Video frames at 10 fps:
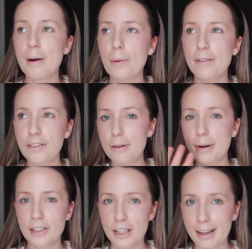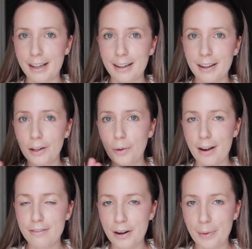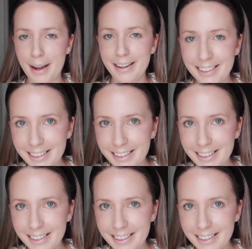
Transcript: but we're very much like quite far away.